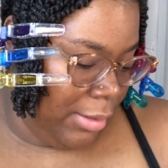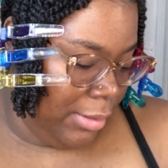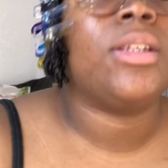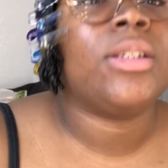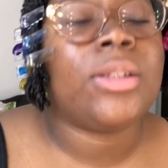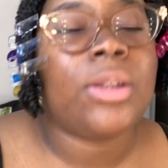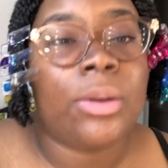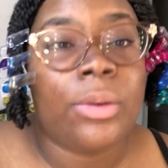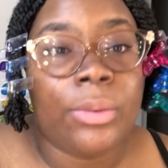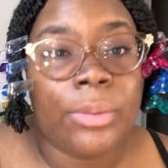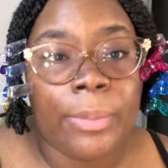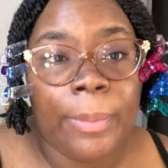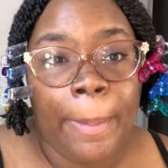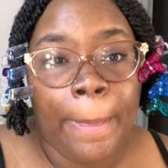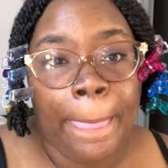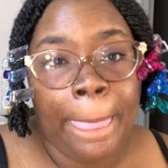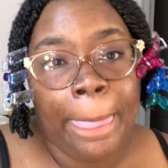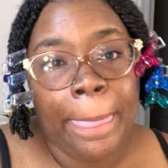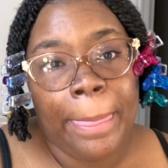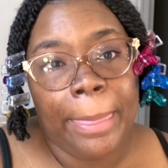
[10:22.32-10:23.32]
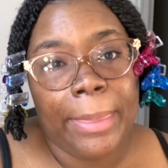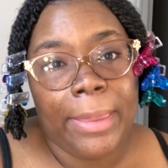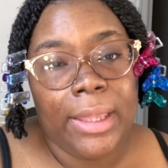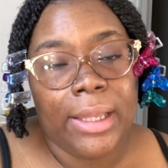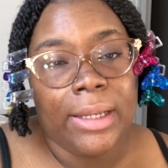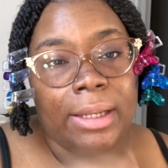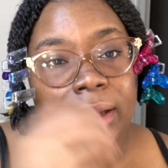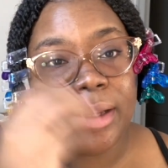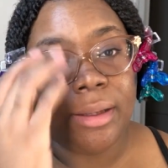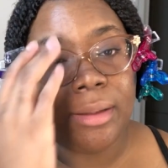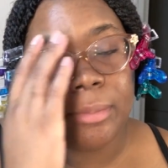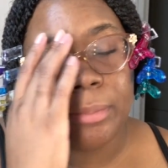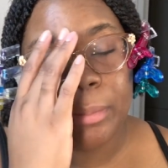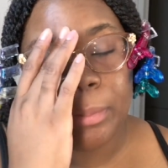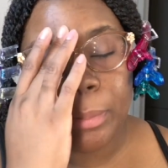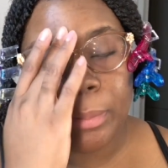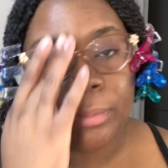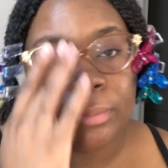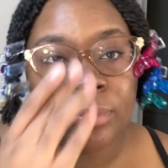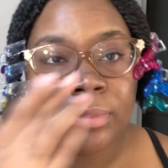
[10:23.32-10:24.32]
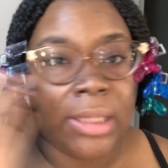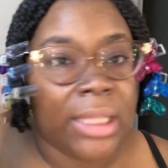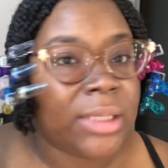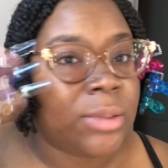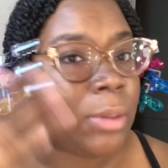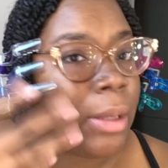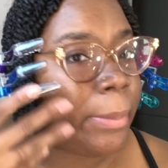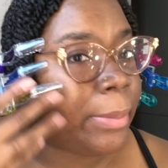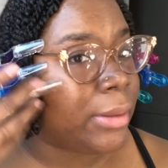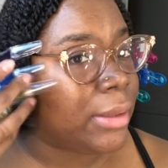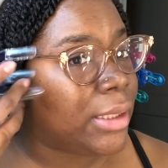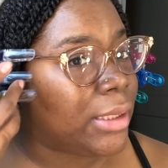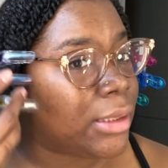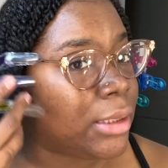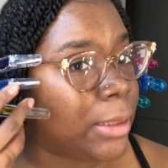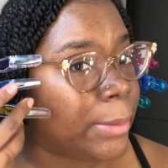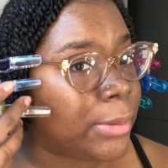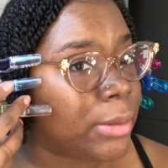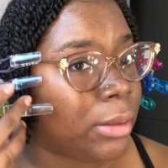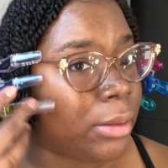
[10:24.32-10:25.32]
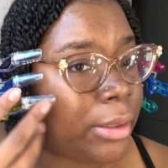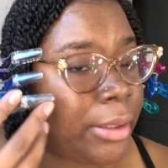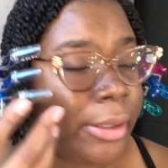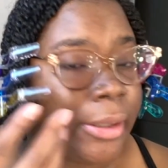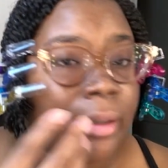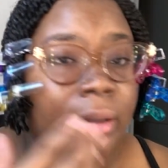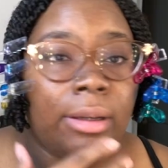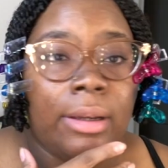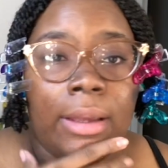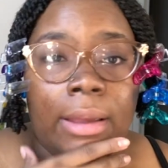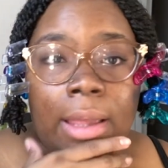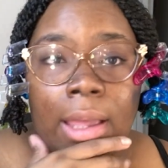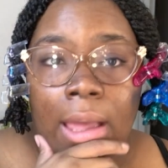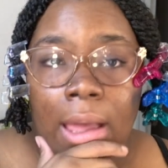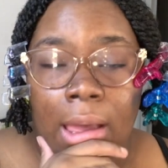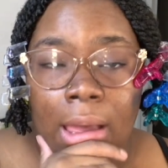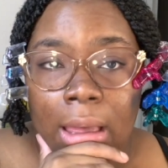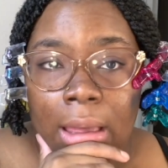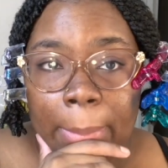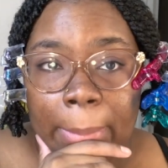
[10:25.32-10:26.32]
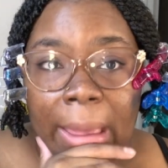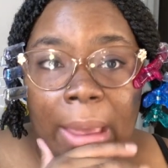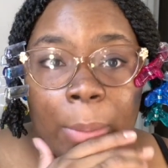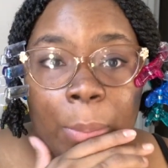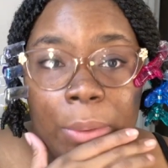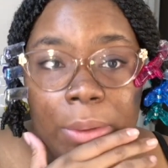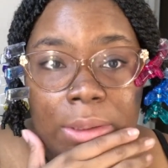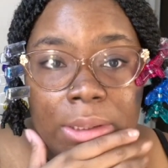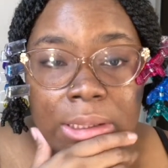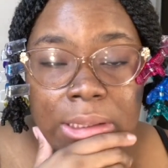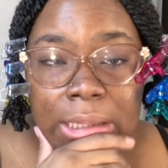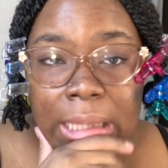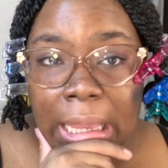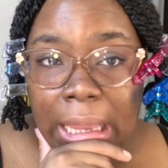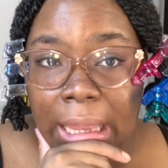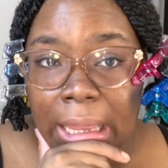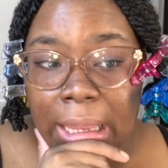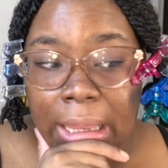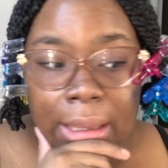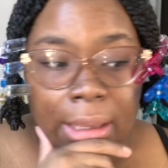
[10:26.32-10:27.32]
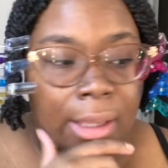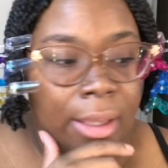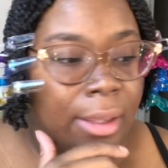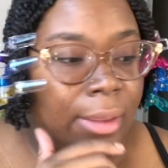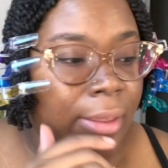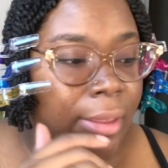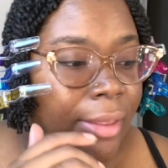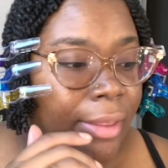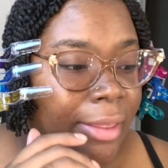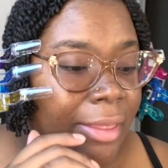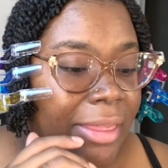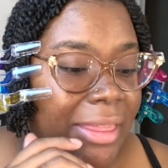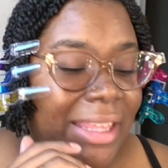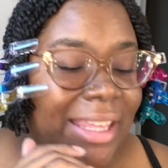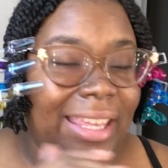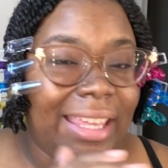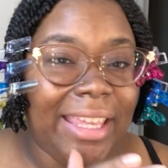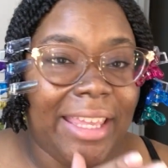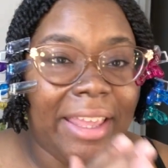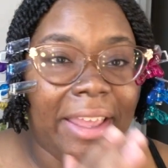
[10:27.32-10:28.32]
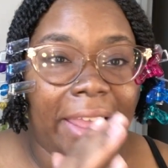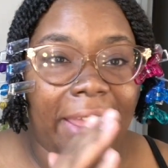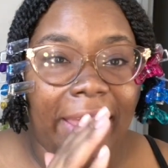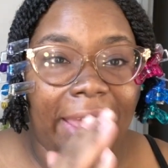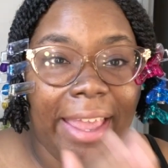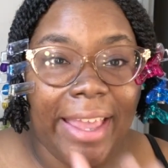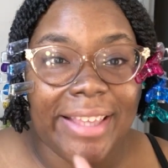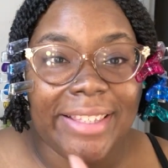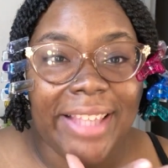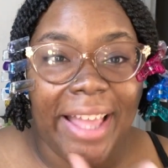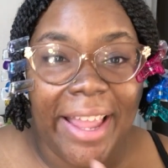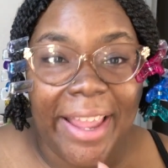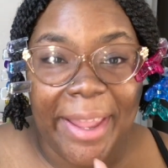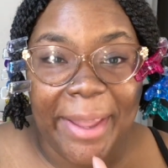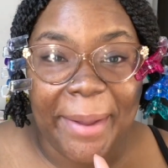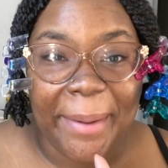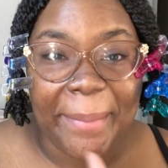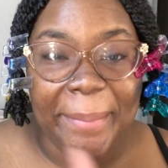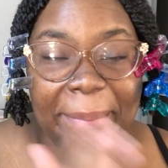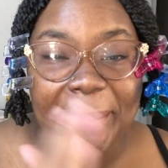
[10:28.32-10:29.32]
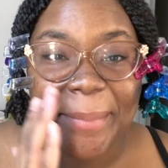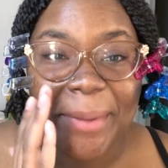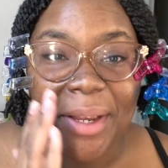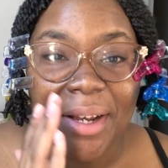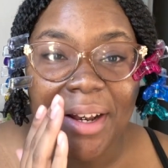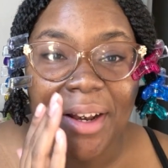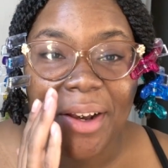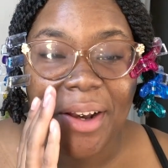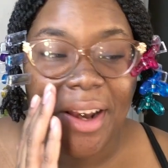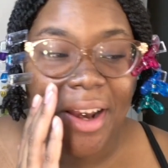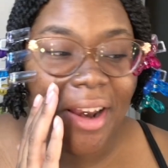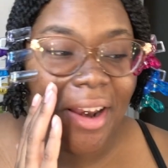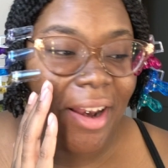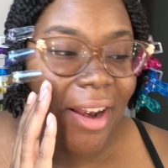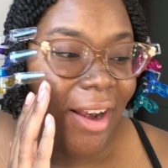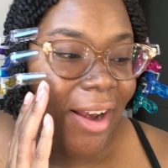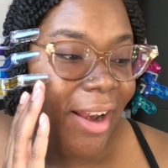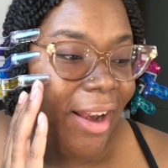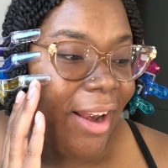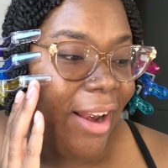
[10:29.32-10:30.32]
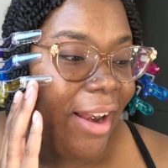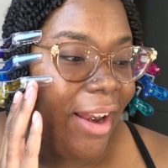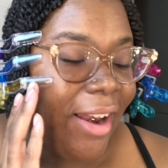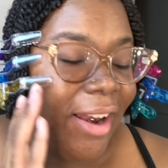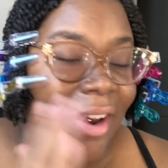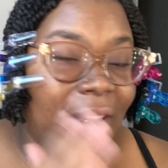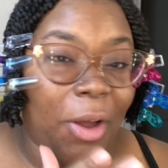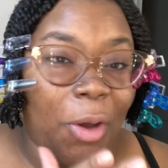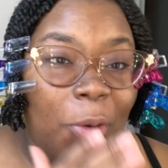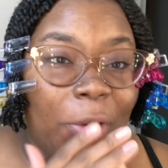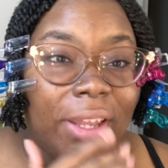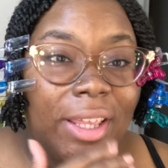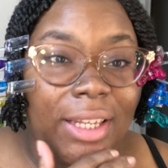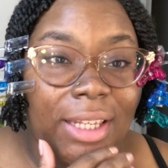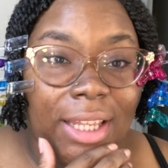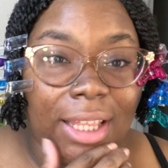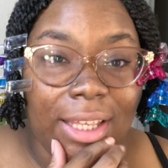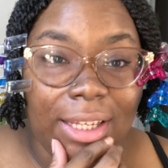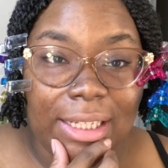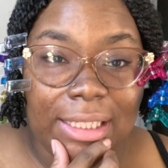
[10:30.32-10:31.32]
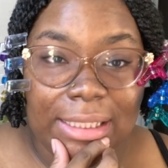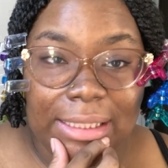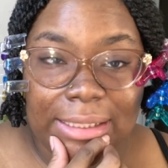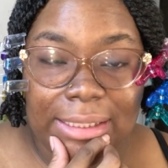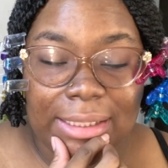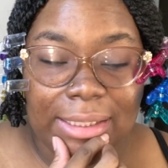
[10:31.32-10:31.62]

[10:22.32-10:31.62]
So that's why I put these clips on here. I will say the As I Am Long and Luxe.